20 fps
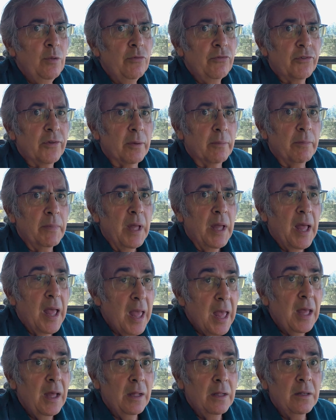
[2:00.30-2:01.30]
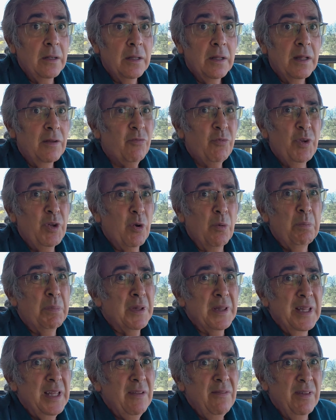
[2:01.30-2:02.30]
use them and if we don't
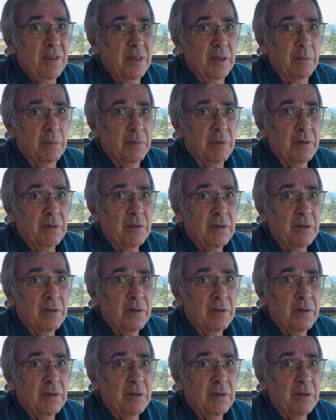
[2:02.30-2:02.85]
believe in them.